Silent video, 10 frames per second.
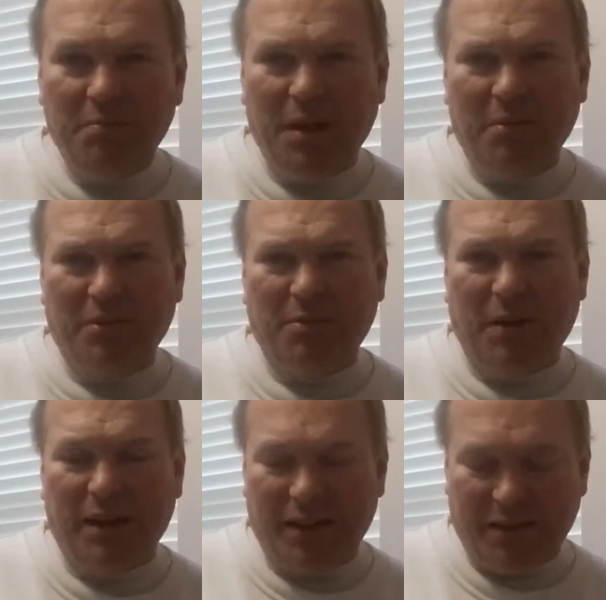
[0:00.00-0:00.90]
be able to
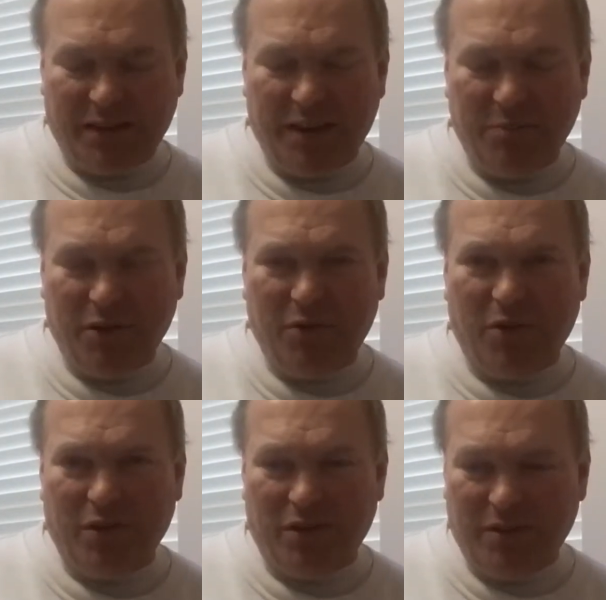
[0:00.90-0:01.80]
buy that tape
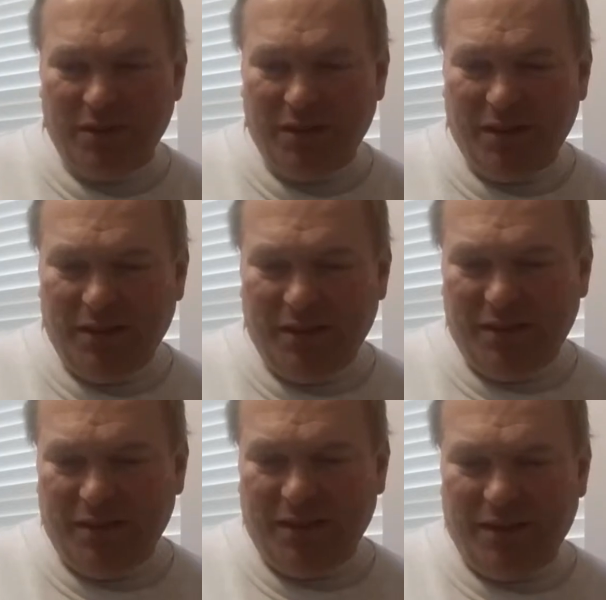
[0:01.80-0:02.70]
recorder.
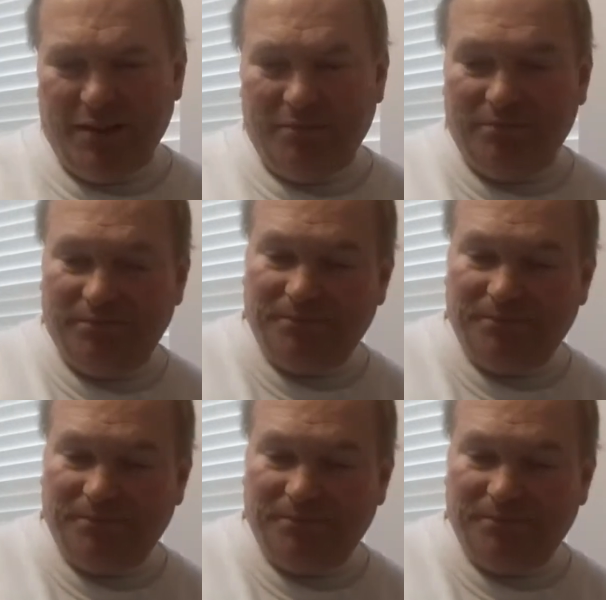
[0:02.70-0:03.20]
And